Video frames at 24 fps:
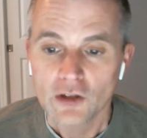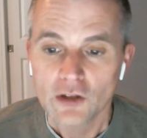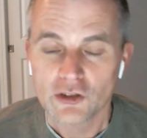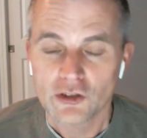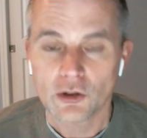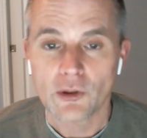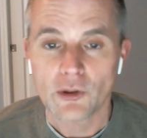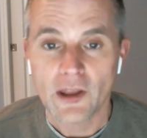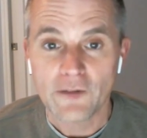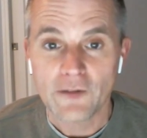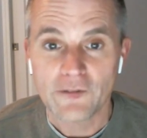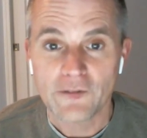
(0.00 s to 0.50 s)

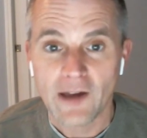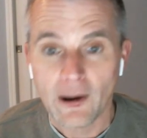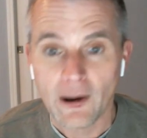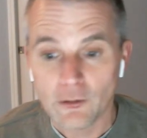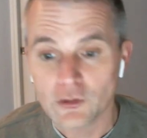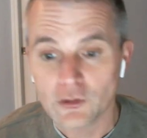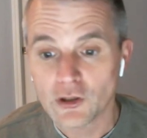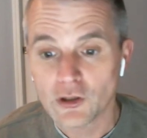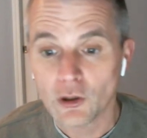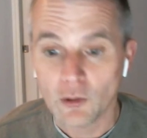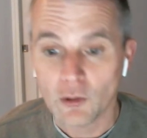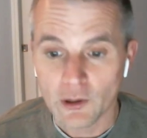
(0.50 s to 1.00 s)
So they
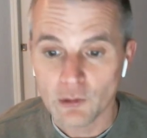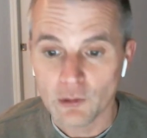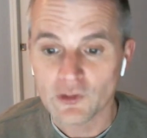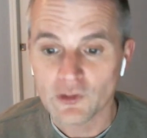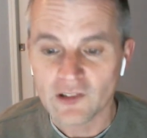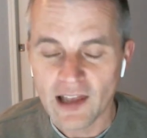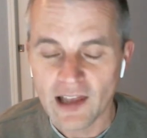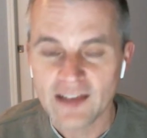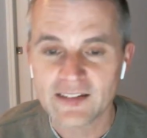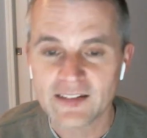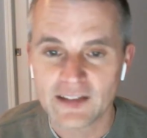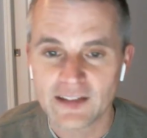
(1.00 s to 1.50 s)
found, you know, it
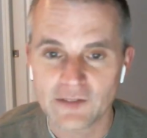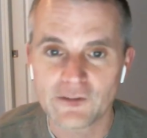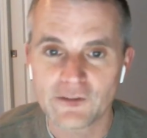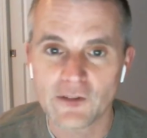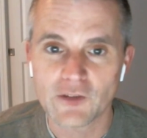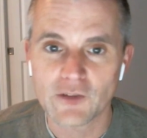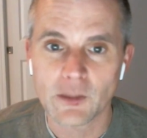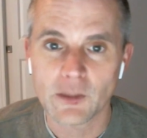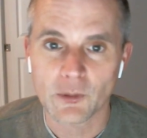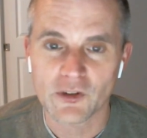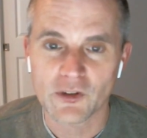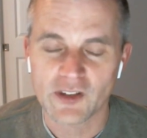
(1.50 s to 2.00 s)
was less than fifty